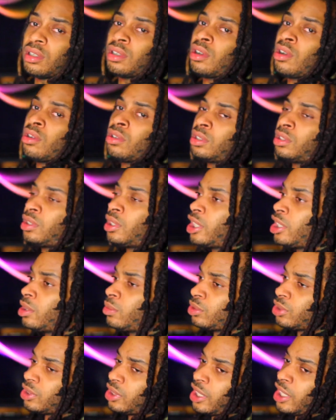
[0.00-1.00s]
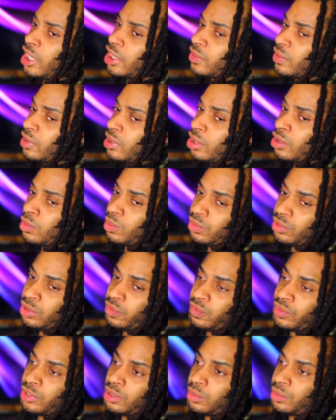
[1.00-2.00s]
go to the labels and ask for help. You
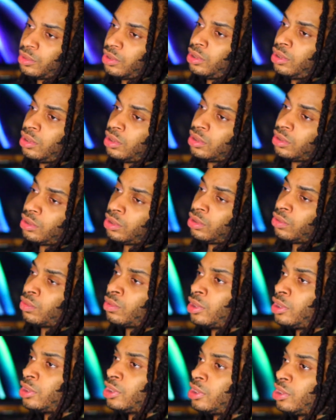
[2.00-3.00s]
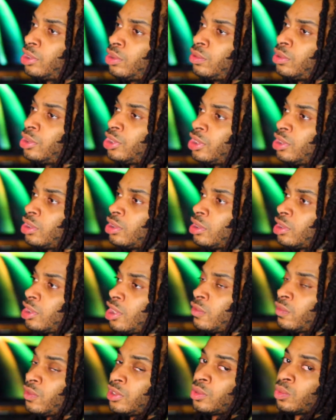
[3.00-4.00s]
feel me? You can, you can really just do this shit
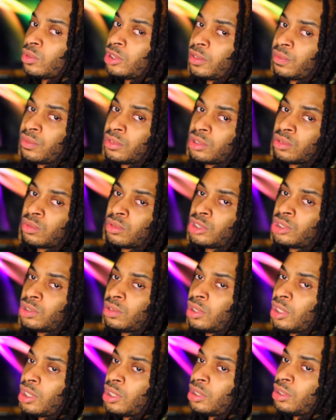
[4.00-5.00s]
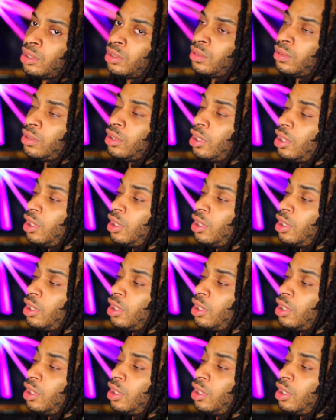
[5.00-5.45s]
yourself. It's what, if it's what you love to do,